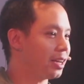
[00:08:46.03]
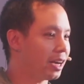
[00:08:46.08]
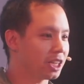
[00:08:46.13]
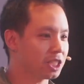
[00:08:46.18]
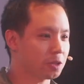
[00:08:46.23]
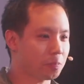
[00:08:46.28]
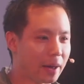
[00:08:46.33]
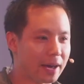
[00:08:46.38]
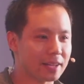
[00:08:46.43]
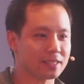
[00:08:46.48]
in our
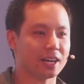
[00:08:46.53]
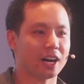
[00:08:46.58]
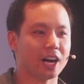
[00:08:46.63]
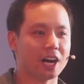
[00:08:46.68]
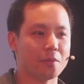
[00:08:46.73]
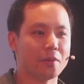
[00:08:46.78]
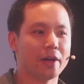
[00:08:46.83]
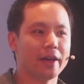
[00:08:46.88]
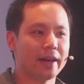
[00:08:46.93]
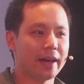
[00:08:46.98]
spare
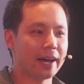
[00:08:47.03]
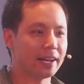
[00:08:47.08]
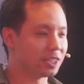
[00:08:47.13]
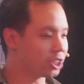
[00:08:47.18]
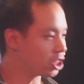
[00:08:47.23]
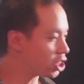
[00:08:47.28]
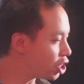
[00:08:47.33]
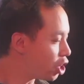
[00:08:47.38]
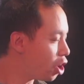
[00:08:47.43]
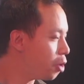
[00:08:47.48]
time and
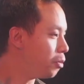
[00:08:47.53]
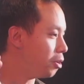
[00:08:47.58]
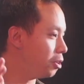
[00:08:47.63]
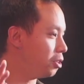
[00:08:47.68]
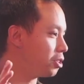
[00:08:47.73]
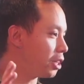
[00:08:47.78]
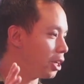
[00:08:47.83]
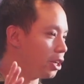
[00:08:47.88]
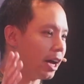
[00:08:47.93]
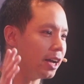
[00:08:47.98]

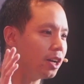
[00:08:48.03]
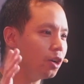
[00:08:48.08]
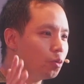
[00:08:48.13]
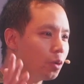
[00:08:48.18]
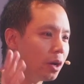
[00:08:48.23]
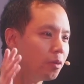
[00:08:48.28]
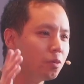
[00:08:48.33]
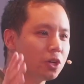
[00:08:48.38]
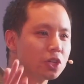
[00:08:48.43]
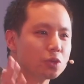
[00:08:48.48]
sermons and, and,
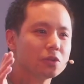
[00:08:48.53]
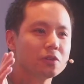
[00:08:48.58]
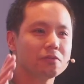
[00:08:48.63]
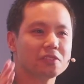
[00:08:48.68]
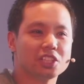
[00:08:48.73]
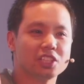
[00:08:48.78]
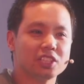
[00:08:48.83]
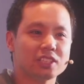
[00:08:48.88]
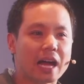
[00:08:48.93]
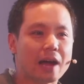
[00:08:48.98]
and which one of
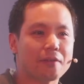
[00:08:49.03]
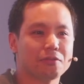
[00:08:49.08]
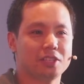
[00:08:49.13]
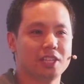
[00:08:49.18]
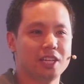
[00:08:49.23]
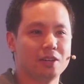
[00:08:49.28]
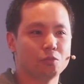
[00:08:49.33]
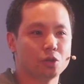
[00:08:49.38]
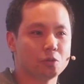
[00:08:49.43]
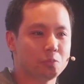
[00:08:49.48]
the staff
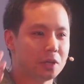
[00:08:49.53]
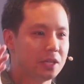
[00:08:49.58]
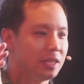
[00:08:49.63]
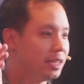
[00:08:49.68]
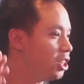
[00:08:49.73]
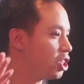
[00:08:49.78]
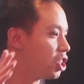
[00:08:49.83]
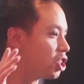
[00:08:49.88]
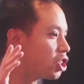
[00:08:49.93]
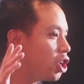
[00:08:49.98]
team would
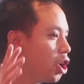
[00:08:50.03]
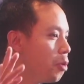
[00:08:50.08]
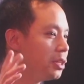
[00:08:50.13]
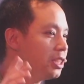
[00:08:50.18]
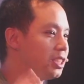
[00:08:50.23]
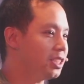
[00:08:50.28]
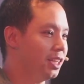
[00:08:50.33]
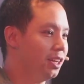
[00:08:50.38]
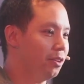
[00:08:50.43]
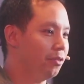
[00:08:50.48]
be each
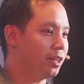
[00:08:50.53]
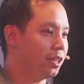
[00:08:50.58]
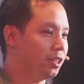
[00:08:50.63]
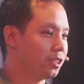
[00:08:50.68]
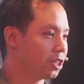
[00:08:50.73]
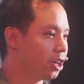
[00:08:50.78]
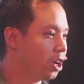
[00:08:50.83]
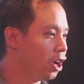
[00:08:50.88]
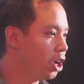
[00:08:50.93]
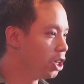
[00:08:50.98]
sermon
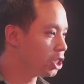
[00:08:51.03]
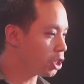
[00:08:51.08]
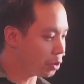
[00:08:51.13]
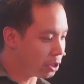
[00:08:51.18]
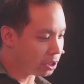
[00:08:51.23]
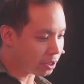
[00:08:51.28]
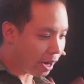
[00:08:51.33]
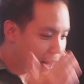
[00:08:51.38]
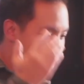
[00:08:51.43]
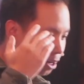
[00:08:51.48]
series. So
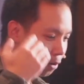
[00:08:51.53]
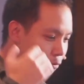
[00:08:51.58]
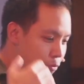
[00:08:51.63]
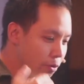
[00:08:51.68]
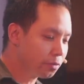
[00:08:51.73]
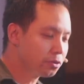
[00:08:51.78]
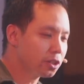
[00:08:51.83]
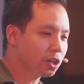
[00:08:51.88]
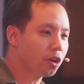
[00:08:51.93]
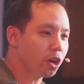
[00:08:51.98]
we started off
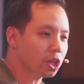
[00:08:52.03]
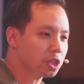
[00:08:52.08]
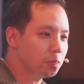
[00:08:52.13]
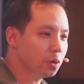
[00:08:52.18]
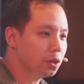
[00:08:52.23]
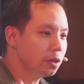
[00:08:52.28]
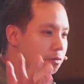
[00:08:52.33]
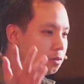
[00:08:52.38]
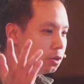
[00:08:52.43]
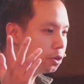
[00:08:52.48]
with the
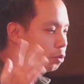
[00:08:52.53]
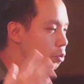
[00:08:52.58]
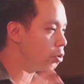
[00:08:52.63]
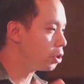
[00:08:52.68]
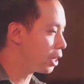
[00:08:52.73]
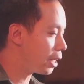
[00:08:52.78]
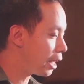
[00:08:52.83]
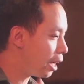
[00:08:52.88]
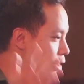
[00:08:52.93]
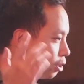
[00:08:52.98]
Gospel of
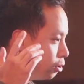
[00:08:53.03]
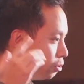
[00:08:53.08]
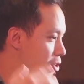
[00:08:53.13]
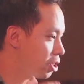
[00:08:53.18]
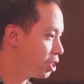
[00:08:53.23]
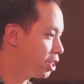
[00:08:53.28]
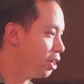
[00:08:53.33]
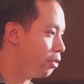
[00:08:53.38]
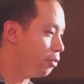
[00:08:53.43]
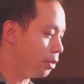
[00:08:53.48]
Luke and our Luke
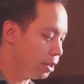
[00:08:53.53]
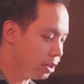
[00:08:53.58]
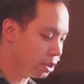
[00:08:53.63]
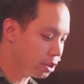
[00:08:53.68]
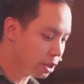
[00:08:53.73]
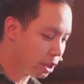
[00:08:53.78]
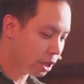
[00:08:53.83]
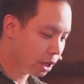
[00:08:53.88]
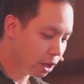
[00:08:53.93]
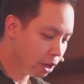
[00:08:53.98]

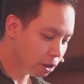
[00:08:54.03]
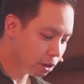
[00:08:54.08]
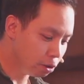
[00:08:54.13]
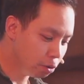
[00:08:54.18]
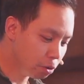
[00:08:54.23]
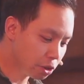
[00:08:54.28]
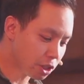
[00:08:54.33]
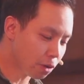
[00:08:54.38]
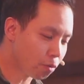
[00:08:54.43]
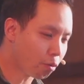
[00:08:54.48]
series.
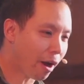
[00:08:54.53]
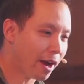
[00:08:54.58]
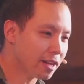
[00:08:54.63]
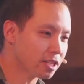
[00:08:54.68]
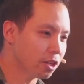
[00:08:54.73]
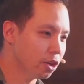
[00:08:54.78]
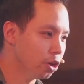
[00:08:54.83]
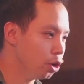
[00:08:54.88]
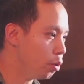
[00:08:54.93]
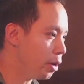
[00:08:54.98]
Luke's a
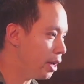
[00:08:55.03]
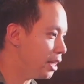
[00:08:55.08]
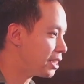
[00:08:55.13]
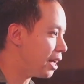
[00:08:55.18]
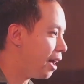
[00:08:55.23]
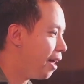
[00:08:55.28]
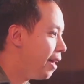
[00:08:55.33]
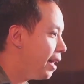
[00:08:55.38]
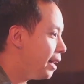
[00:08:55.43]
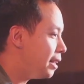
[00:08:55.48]
writer who
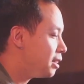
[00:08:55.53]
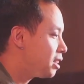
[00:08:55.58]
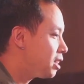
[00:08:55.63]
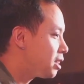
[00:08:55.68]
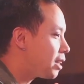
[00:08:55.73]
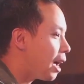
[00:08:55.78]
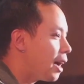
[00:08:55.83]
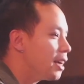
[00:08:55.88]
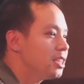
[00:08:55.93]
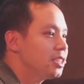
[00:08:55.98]
is
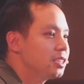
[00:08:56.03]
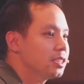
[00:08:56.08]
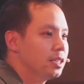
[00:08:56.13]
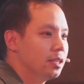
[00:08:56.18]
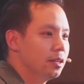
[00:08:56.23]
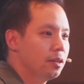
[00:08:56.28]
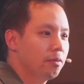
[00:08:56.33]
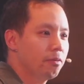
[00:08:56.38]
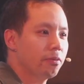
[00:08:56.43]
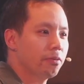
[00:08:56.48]

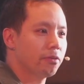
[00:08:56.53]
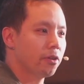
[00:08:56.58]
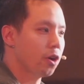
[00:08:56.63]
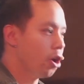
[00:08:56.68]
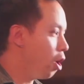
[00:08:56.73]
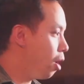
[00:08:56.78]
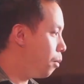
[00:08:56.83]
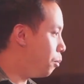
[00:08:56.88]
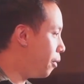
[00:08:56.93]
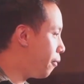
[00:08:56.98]
incisive,
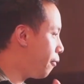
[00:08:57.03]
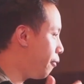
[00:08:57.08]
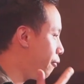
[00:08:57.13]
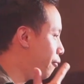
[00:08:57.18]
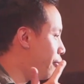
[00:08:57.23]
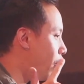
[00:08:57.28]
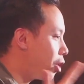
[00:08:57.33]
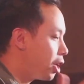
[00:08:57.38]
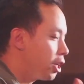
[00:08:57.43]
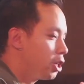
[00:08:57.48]

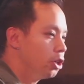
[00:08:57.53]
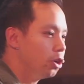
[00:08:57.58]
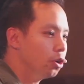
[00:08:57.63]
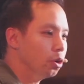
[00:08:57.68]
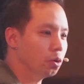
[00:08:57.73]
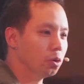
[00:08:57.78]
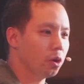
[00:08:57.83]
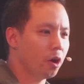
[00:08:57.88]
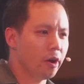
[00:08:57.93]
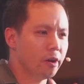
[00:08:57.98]

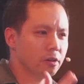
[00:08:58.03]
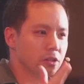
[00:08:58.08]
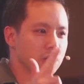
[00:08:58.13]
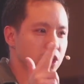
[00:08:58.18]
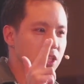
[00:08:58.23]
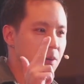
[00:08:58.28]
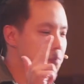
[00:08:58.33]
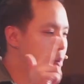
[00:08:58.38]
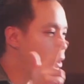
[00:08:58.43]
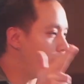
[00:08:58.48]
methodical,
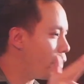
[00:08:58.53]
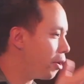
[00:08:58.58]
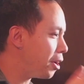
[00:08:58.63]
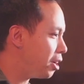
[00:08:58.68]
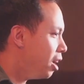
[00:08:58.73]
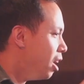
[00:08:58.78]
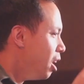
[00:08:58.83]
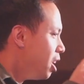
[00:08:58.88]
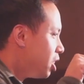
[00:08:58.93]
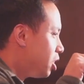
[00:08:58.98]
to the point,